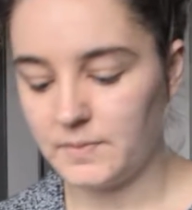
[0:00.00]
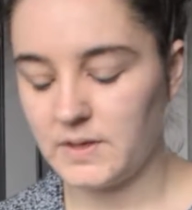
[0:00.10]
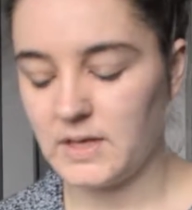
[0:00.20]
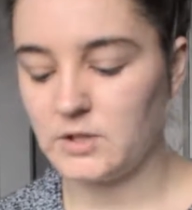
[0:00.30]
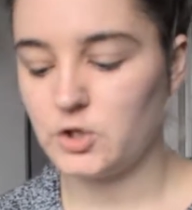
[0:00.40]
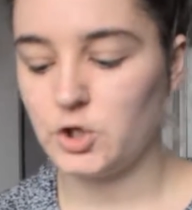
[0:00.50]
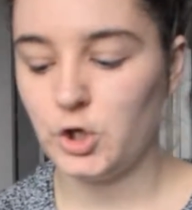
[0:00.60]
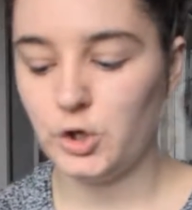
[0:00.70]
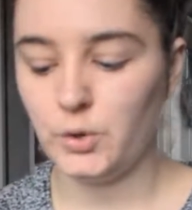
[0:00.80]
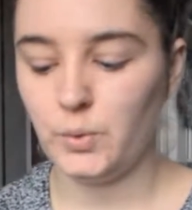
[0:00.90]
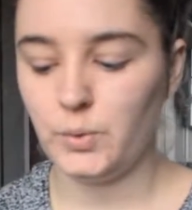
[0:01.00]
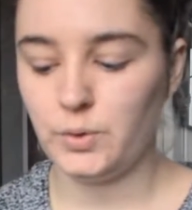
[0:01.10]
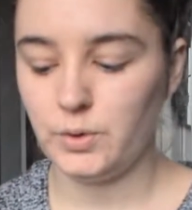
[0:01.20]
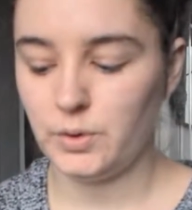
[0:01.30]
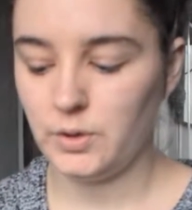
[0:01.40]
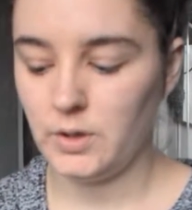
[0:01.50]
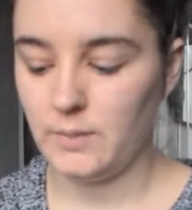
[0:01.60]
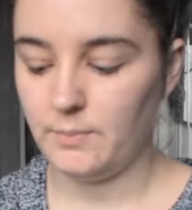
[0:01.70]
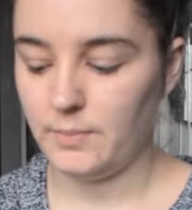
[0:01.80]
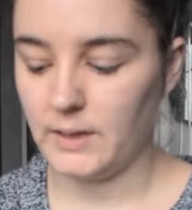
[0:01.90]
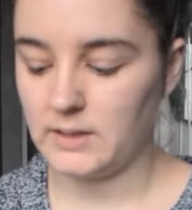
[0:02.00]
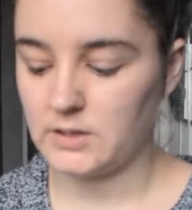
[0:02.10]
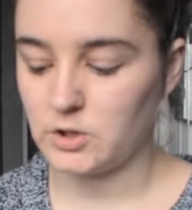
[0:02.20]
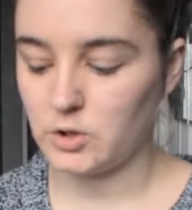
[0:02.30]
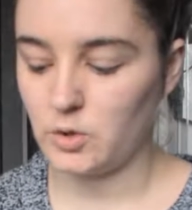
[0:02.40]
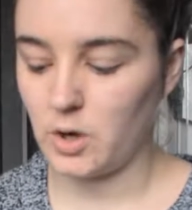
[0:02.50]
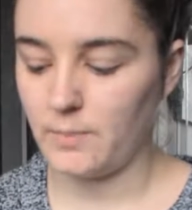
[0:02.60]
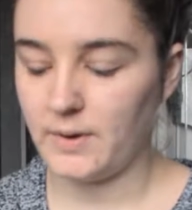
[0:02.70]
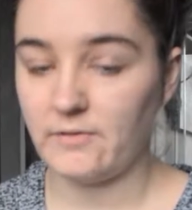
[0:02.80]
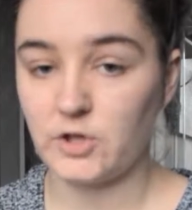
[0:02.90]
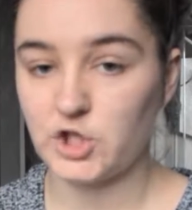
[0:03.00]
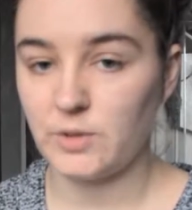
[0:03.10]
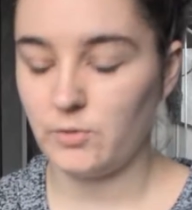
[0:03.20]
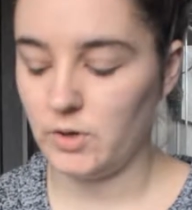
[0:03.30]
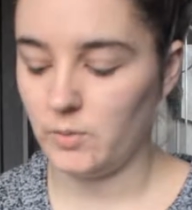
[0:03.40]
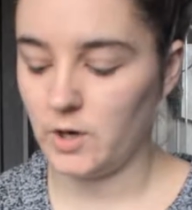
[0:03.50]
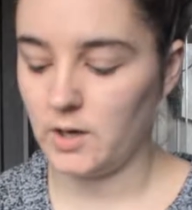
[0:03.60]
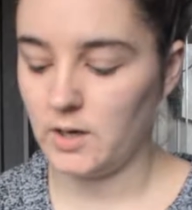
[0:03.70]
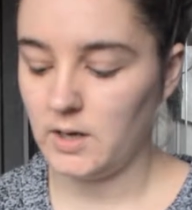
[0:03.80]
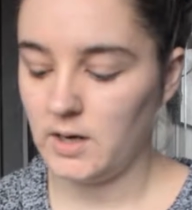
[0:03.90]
there's two bits, so you've got a bit of a shimmery one